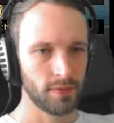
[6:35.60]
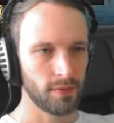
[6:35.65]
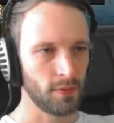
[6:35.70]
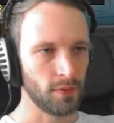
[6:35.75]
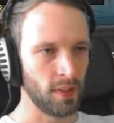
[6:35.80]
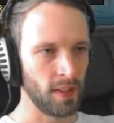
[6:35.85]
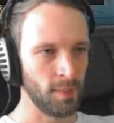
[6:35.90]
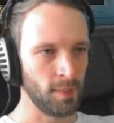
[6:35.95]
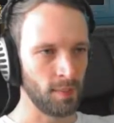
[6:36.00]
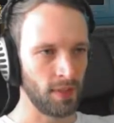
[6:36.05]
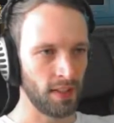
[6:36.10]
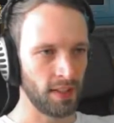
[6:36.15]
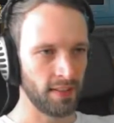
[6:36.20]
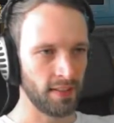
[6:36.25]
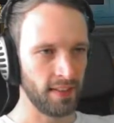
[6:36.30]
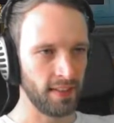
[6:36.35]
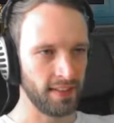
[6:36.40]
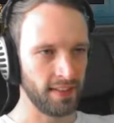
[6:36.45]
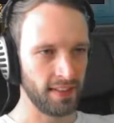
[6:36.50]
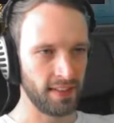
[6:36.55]
Well, I'm gonna
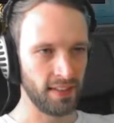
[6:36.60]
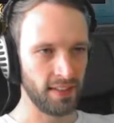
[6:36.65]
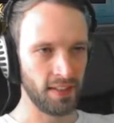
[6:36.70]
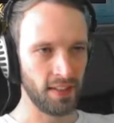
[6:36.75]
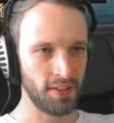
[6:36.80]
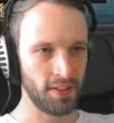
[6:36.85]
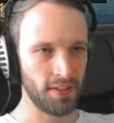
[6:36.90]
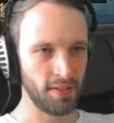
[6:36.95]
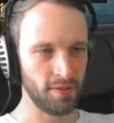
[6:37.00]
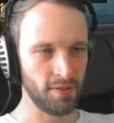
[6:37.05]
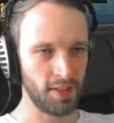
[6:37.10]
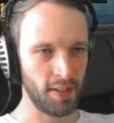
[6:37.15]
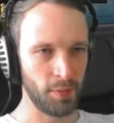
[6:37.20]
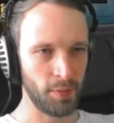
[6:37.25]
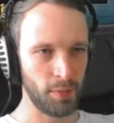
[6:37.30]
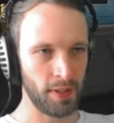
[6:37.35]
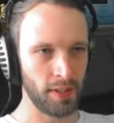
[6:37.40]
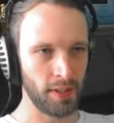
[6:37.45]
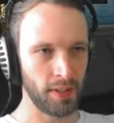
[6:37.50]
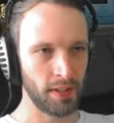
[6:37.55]
take the concussive
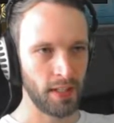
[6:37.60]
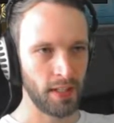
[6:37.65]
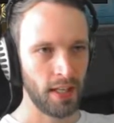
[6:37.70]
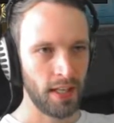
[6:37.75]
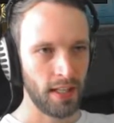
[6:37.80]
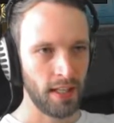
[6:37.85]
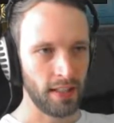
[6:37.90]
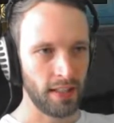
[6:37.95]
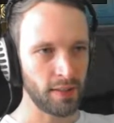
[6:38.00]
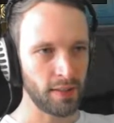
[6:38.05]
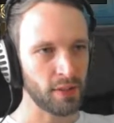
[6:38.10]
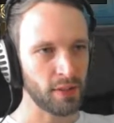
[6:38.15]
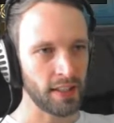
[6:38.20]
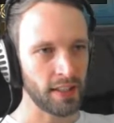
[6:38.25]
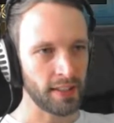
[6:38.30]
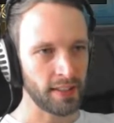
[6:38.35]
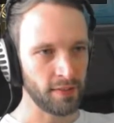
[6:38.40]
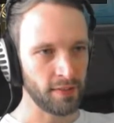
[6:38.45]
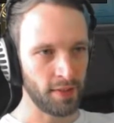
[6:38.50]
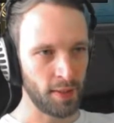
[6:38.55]
facebreaker. Left
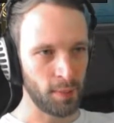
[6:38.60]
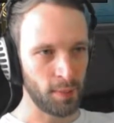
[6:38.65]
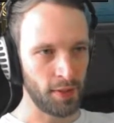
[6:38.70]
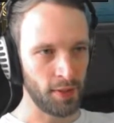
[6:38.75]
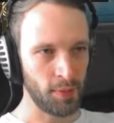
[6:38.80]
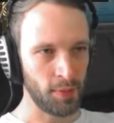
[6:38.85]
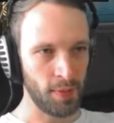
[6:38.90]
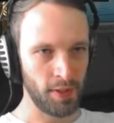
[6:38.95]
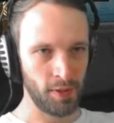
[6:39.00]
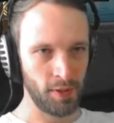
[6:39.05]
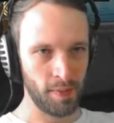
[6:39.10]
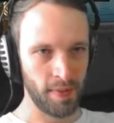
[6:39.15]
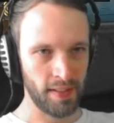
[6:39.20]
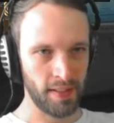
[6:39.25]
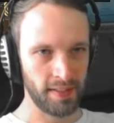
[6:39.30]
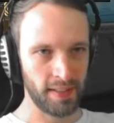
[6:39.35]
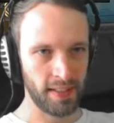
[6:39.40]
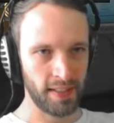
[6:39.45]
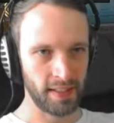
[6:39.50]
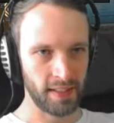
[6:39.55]
click the facebreaker to make your main
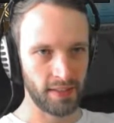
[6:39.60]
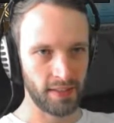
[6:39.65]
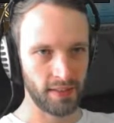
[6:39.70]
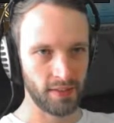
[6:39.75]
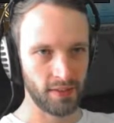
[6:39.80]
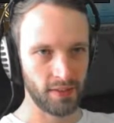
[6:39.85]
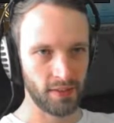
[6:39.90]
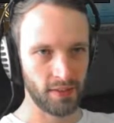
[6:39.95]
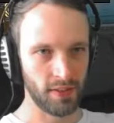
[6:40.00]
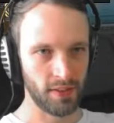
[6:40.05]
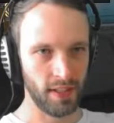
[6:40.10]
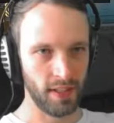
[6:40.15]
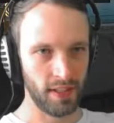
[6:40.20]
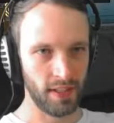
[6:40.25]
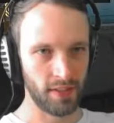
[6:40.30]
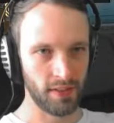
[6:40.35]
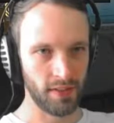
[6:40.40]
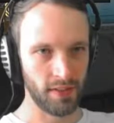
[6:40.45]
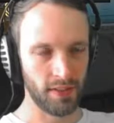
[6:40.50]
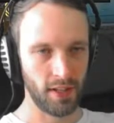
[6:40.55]
attack. Right.
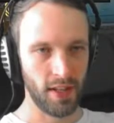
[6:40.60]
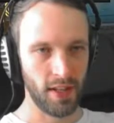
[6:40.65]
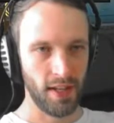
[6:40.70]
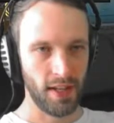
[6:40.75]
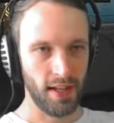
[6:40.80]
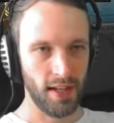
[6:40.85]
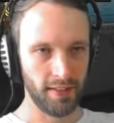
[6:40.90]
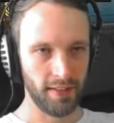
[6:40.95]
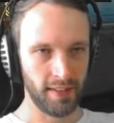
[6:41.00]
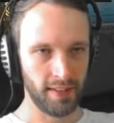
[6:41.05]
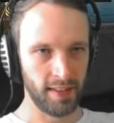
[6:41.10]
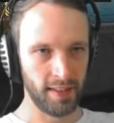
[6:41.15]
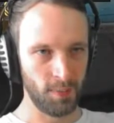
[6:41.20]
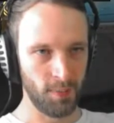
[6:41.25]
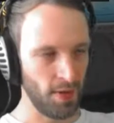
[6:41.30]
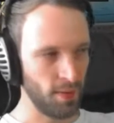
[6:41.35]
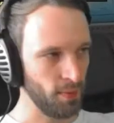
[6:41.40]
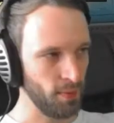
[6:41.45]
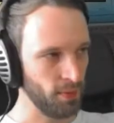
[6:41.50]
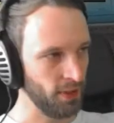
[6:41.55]
And then it
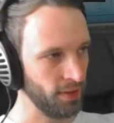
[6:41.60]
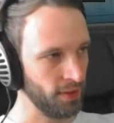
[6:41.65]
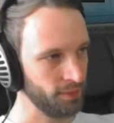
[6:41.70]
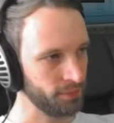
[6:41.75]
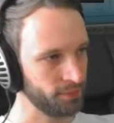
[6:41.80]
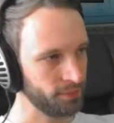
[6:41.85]
comes up, okay.